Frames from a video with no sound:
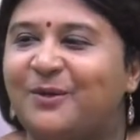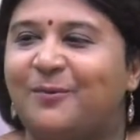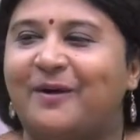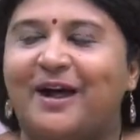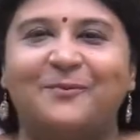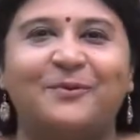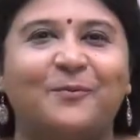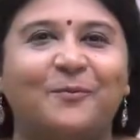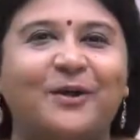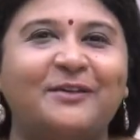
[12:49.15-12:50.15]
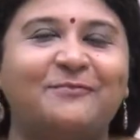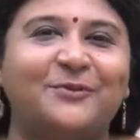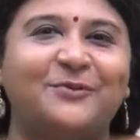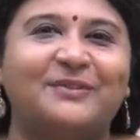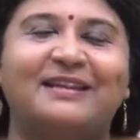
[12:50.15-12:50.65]
Wow, what a
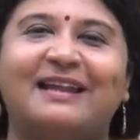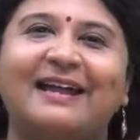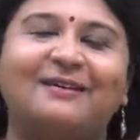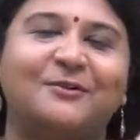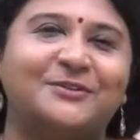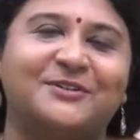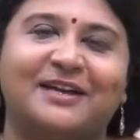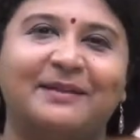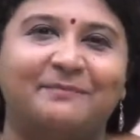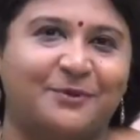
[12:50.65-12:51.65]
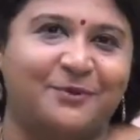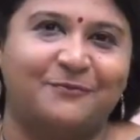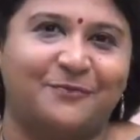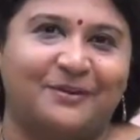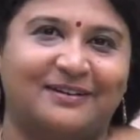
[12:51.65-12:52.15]
view, the light looks really
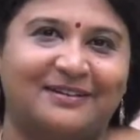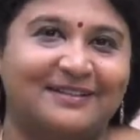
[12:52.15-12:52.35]
beautiful.